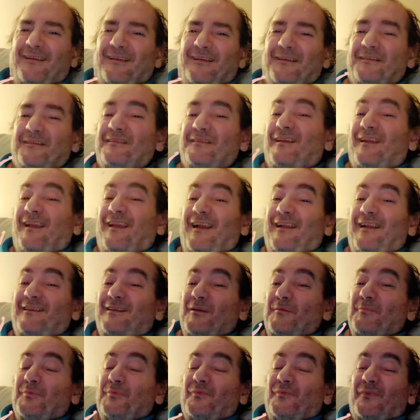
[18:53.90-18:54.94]
Is the
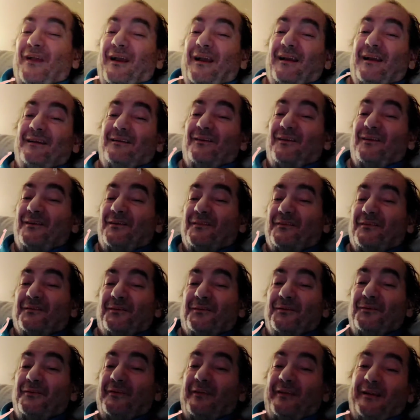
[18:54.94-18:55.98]
concept of God just
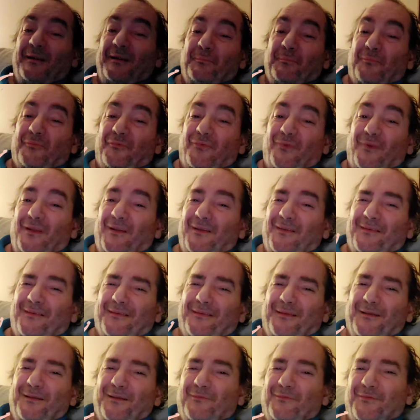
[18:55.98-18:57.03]
too deep for
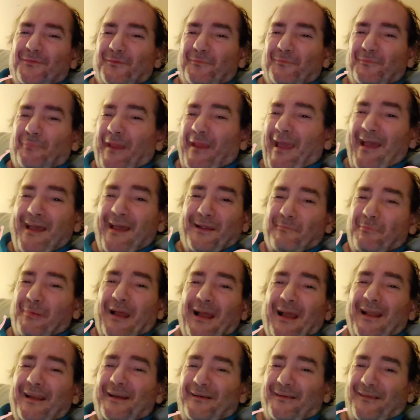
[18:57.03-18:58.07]
us to even
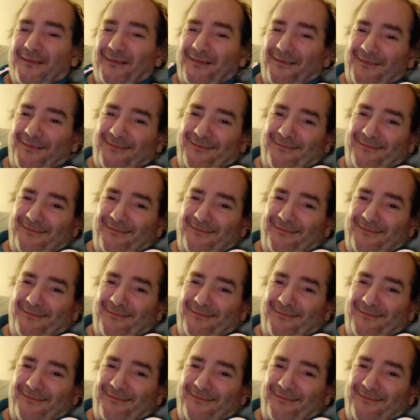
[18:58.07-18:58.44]
ponder?